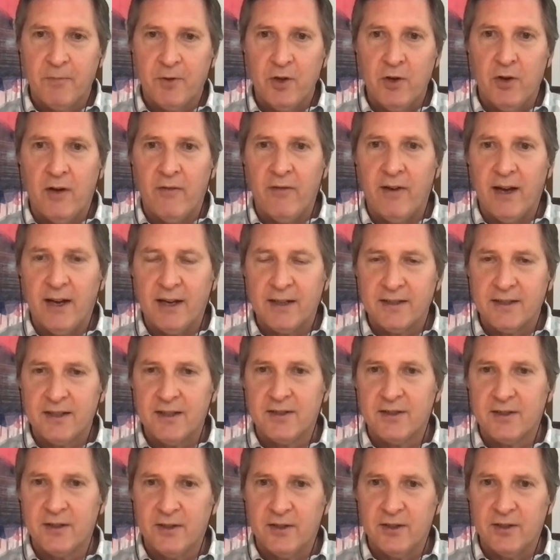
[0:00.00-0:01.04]
you have
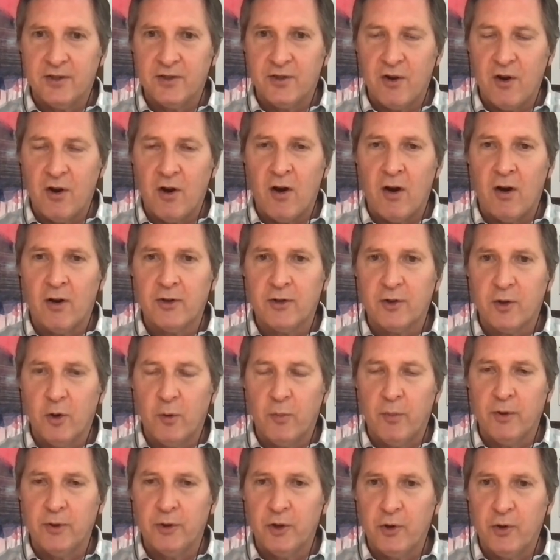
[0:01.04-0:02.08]
access to this car to
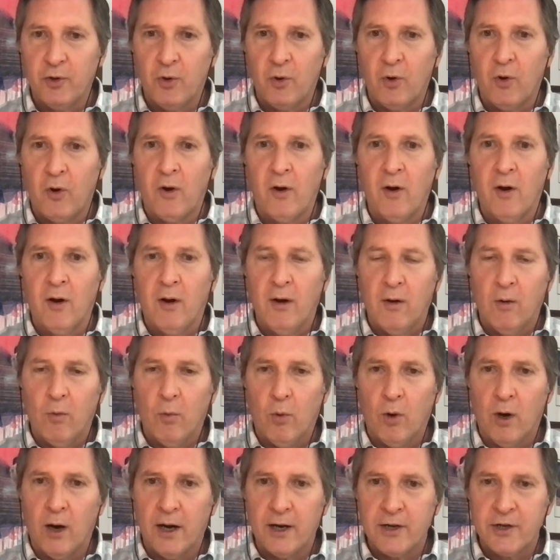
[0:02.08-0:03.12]
open the door,
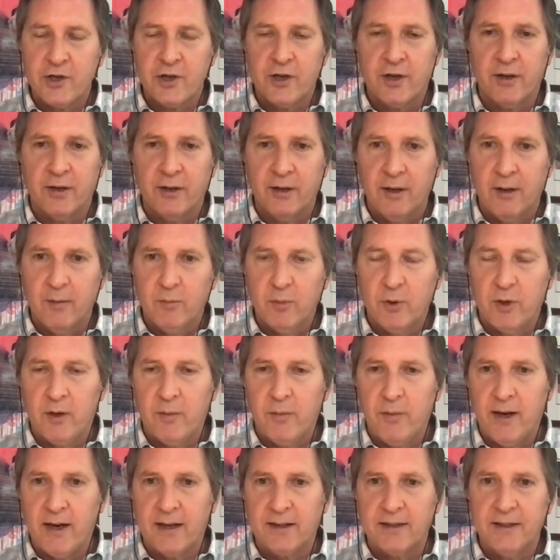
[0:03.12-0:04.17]
wash it, put
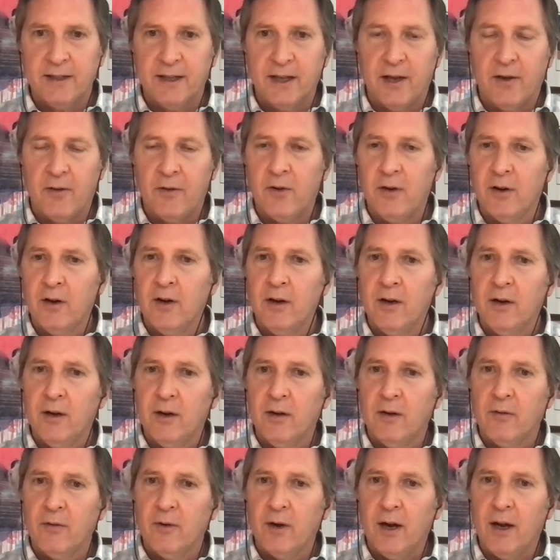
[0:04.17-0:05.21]
it back together,
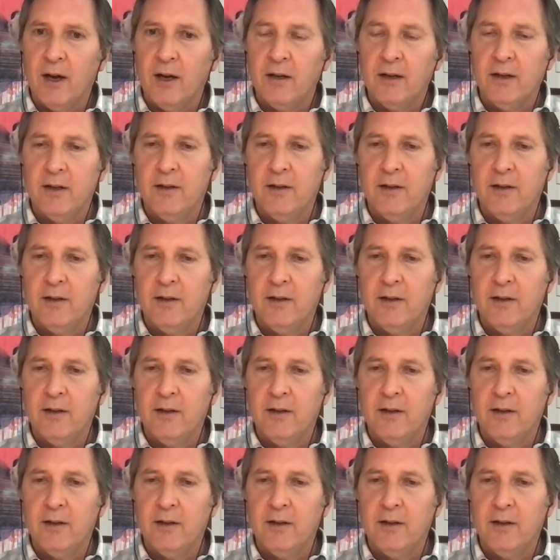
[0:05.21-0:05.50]
right?